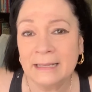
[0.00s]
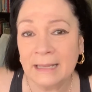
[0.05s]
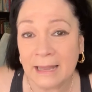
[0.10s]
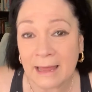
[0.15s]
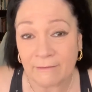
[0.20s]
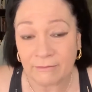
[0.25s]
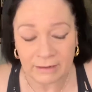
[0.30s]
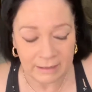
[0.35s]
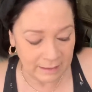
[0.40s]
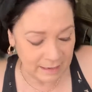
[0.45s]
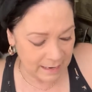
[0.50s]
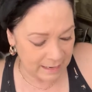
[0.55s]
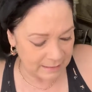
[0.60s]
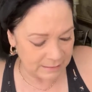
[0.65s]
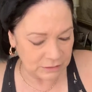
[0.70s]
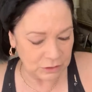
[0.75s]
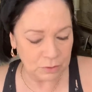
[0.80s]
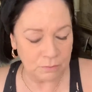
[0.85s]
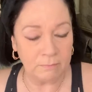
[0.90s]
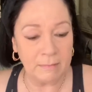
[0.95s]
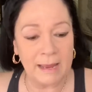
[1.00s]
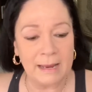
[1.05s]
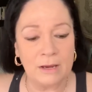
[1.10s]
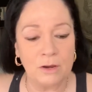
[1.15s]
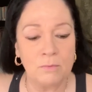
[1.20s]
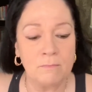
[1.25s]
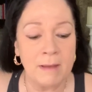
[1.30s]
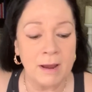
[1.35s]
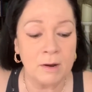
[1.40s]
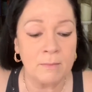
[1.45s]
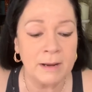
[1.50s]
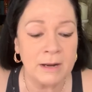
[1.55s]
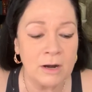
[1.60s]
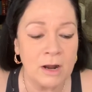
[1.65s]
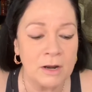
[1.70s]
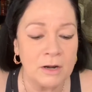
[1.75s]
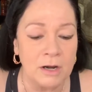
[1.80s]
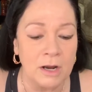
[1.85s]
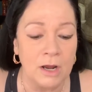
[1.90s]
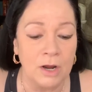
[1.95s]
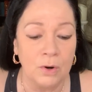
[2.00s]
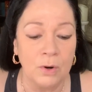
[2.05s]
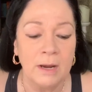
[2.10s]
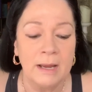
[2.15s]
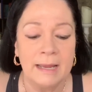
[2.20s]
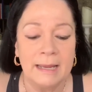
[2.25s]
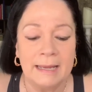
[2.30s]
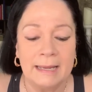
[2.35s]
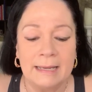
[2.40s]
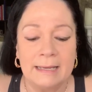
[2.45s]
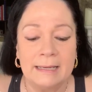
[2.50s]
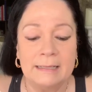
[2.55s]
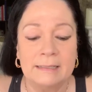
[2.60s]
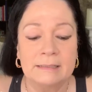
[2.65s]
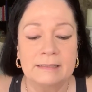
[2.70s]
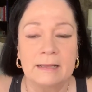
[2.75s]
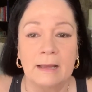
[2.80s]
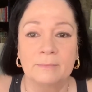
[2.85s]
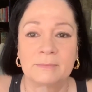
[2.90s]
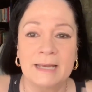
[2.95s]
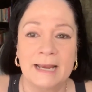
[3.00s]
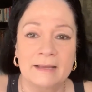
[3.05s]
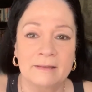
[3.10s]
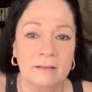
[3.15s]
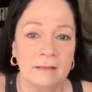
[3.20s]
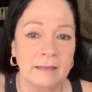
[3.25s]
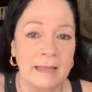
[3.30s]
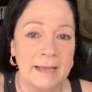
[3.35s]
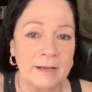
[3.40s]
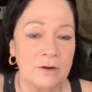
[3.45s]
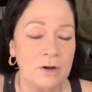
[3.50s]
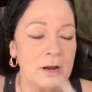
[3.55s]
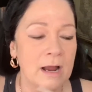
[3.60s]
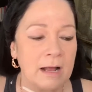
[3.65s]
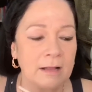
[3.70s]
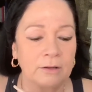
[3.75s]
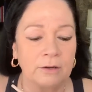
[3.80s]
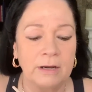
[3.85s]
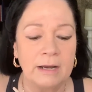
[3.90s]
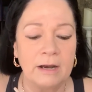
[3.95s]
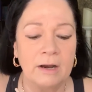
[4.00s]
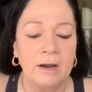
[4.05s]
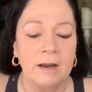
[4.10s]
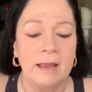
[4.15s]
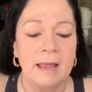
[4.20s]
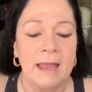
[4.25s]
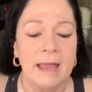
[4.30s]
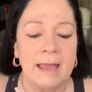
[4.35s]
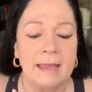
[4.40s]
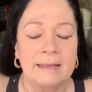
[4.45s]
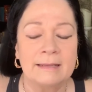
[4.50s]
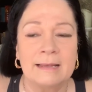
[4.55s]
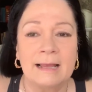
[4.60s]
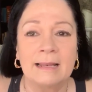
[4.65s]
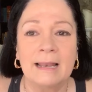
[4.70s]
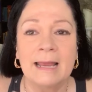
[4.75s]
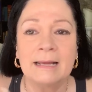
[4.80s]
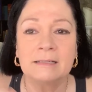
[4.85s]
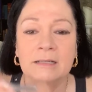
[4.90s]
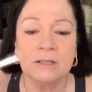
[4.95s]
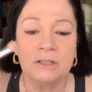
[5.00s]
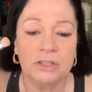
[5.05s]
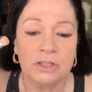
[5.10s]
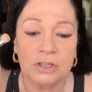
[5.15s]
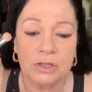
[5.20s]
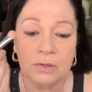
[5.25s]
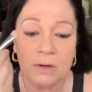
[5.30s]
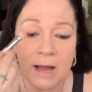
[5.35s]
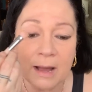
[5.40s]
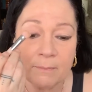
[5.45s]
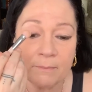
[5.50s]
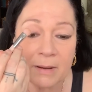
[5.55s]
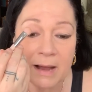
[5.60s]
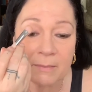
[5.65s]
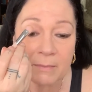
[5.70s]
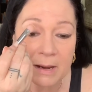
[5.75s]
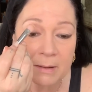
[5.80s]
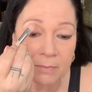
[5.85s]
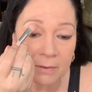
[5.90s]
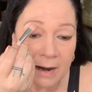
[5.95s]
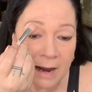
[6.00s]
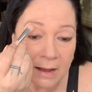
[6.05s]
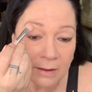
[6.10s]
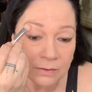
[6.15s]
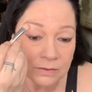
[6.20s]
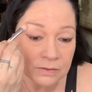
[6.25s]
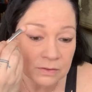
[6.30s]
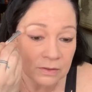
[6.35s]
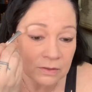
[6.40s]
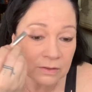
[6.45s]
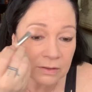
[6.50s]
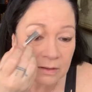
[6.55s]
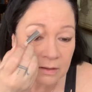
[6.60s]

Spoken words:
and loving, as you may or may not know, is I'm taking the lighter color here, because I like to do up on my brows